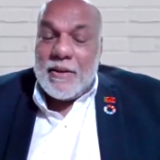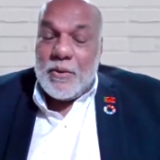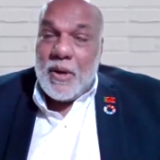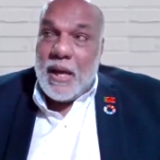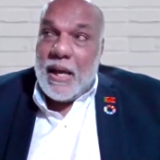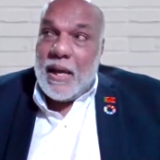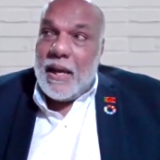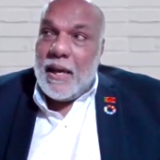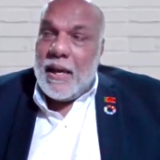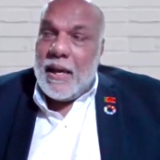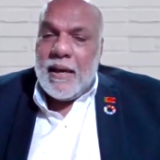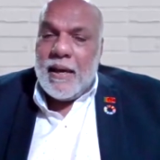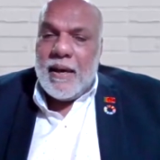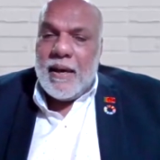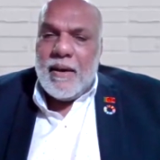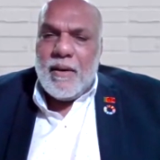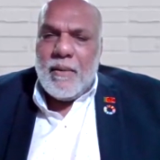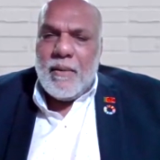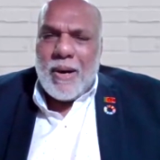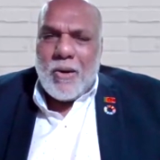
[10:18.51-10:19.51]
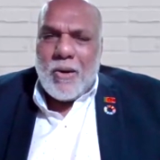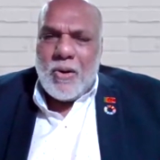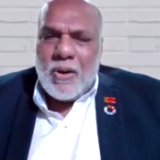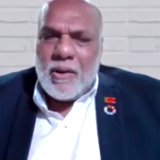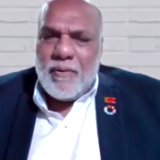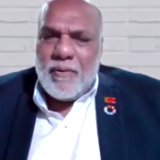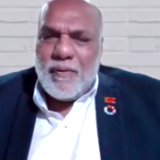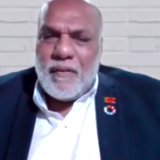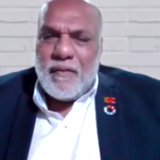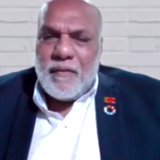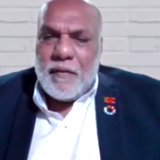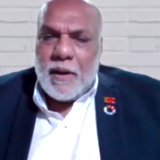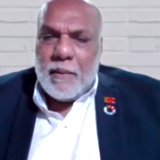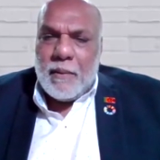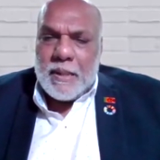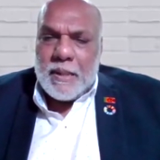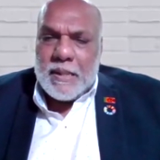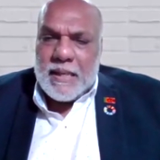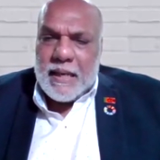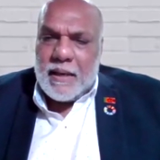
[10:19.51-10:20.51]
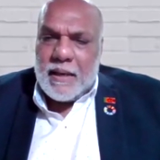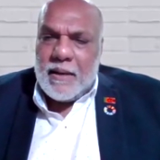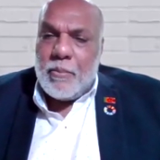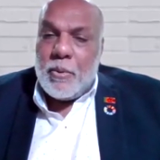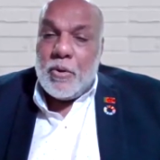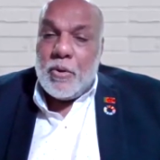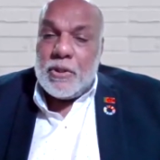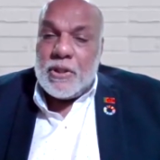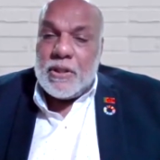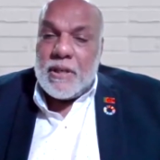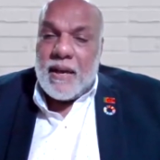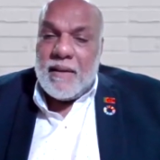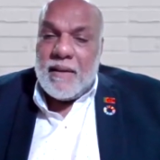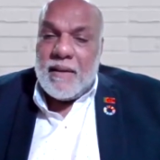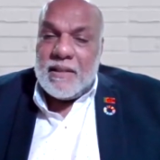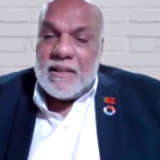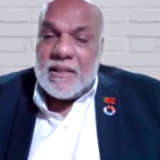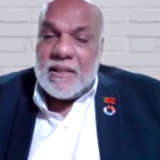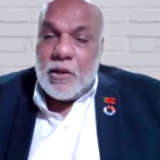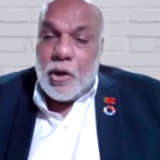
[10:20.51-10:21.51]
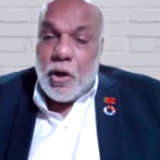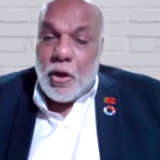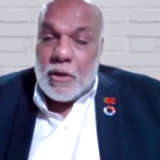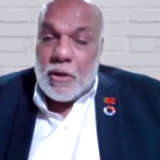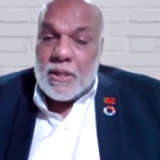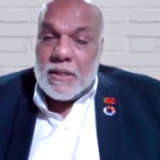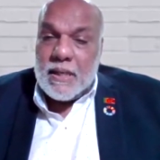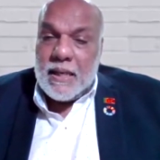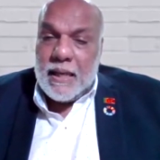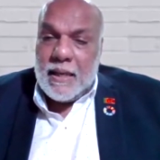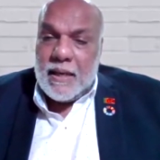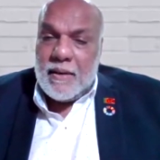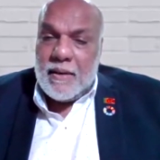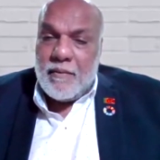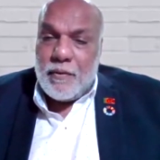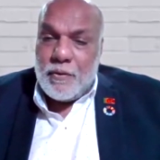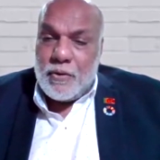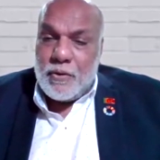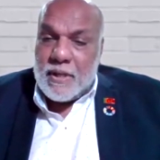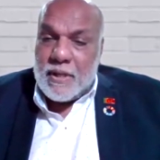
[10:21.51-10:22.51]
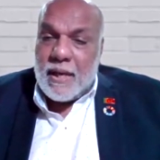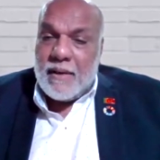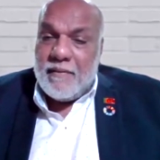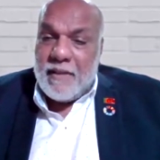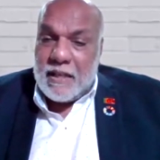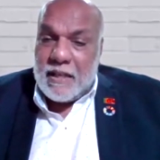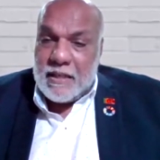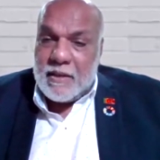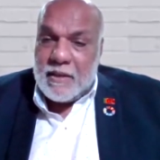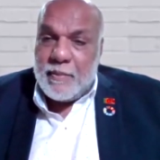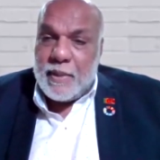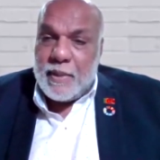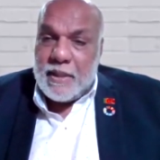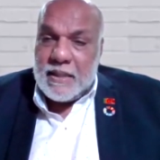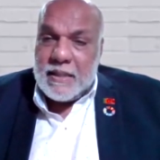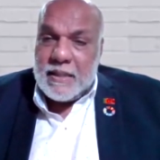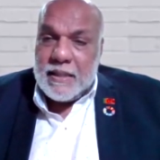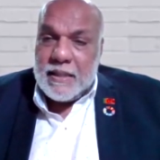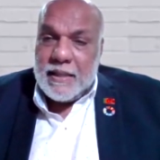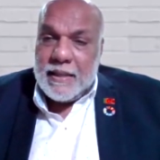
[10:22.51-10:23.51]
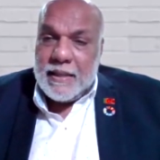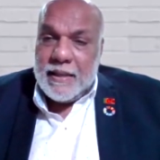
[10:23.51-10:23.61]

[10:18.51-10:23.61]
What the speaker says: today about a 50% post-harvest loss in fruits and vegetables,